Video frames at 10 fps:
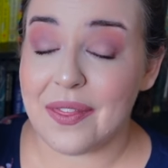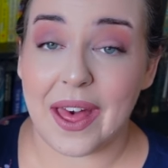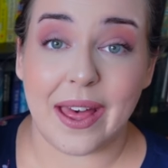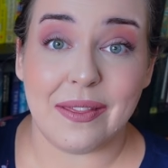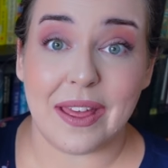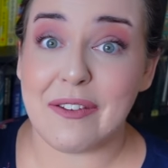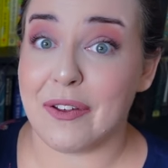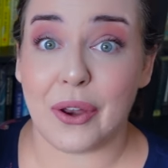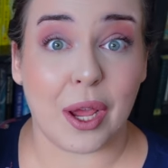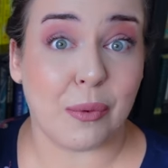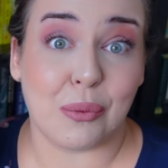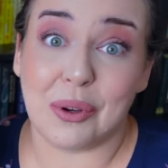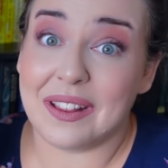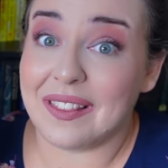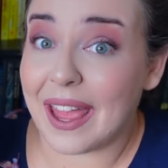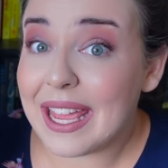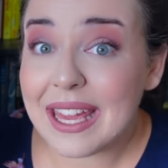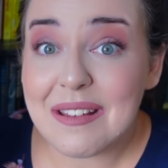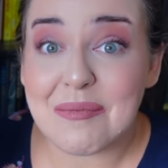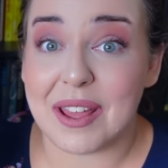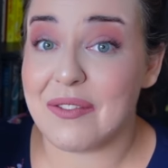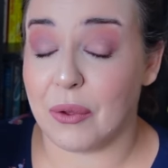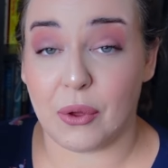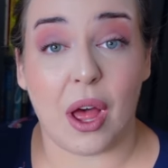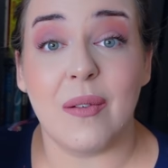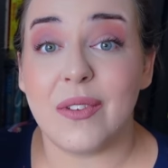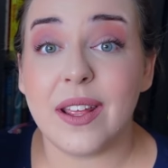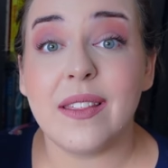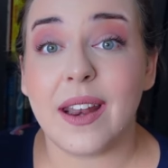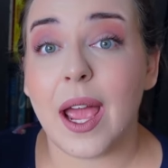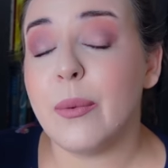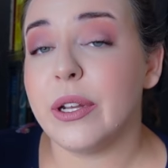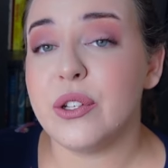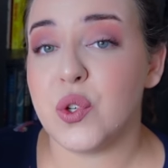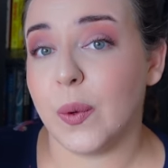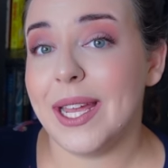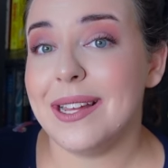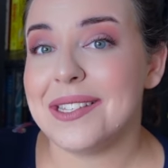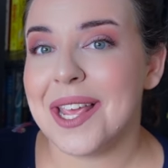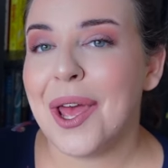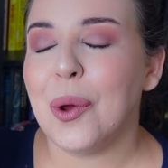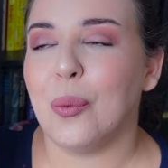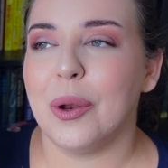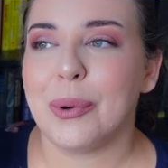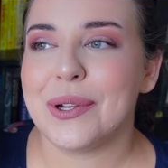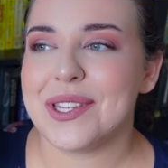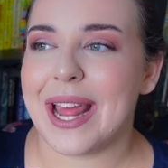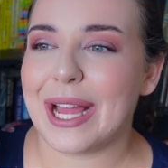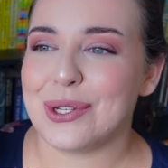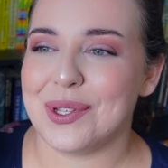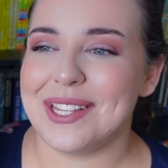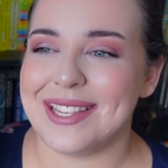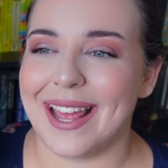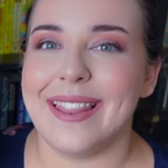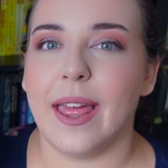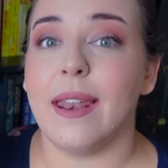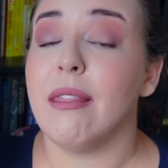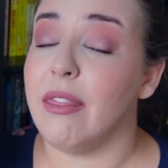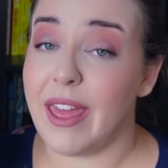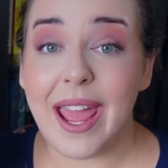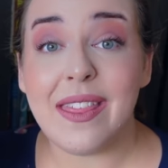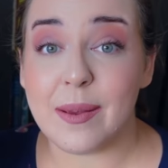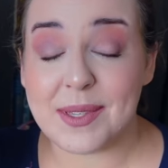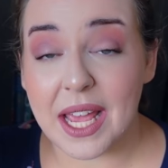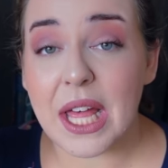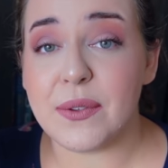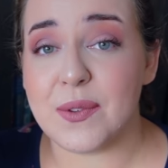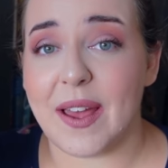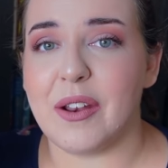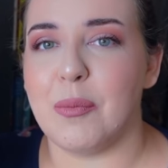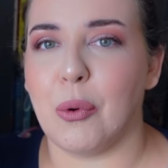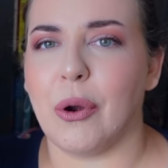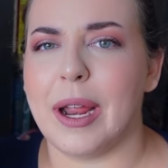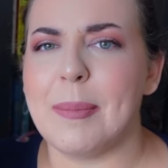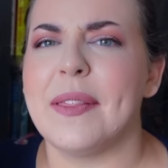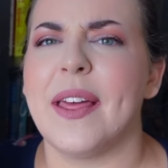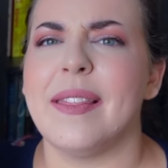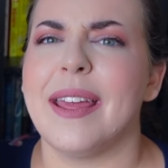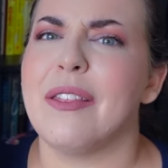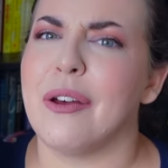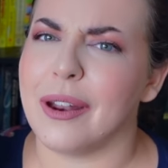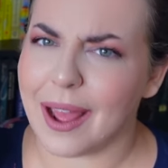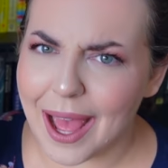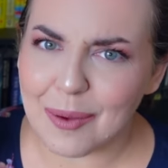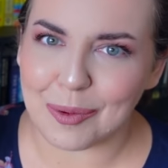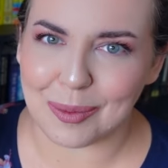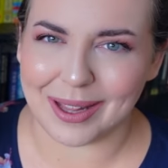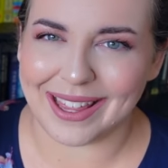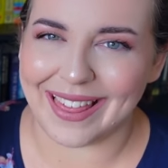that they felt I would really like it. They felt confident that I would enjoy it. One person actually said that they themselves found it boring, but that they thought I would really